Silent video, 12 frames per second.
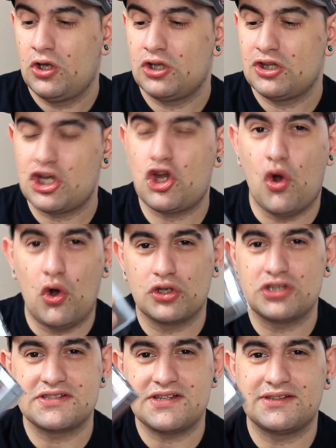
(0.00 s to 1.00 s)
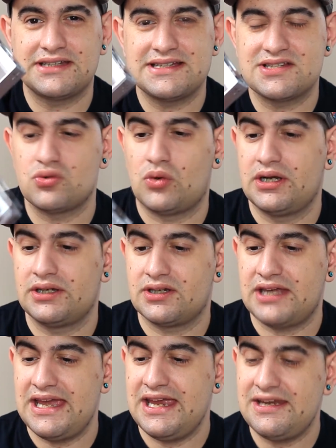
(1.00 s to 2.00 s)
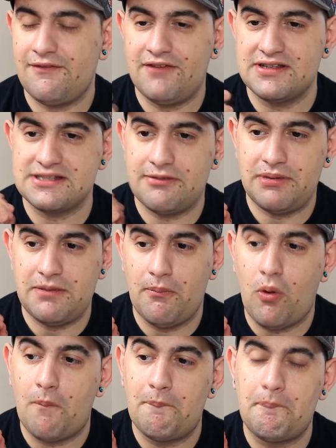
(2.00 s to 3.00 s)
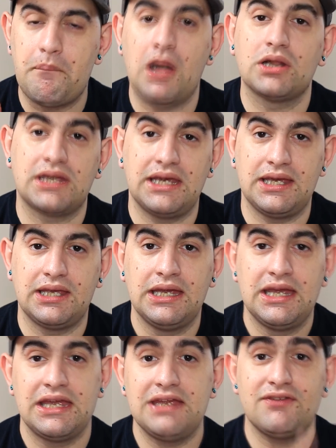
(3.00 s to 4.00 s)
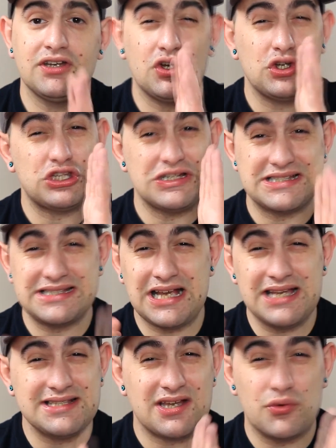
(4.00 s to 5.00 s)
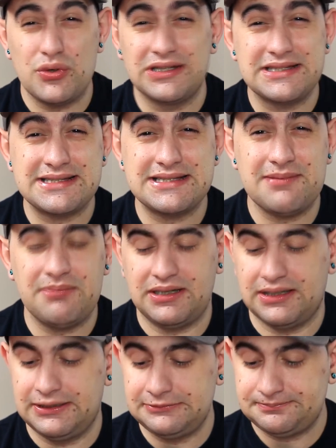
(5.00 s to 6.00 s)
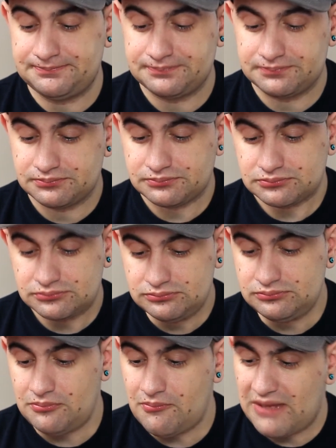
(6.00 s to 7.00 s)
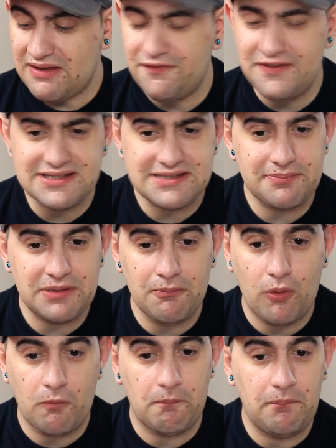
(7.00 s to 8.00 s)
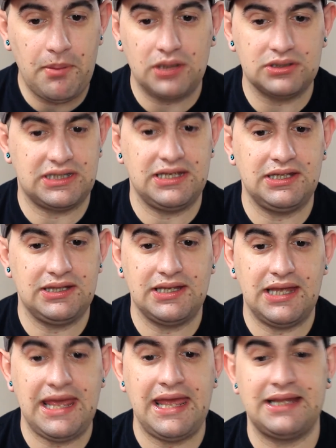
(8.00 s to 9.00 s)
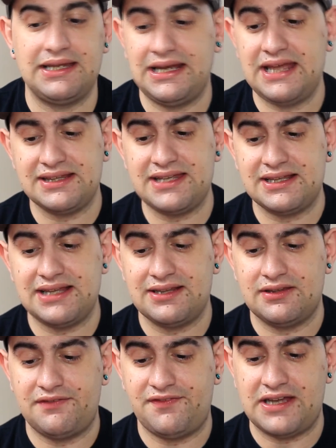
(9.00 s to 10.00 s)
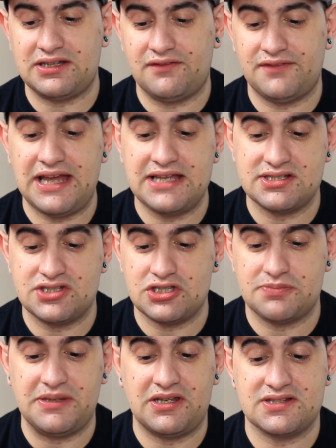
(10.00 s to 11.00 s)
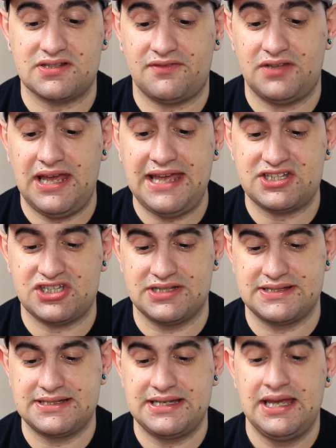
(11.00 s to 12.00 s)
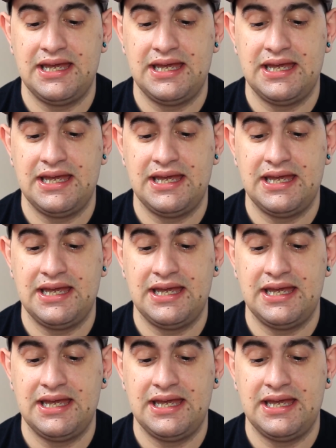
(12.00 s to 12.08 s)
the corners on this one, okay? And it feels a bit more bulky. Even though the size are really similar, it feels a bit more bulky in the end, and I think that the fact of that is just because of the edges.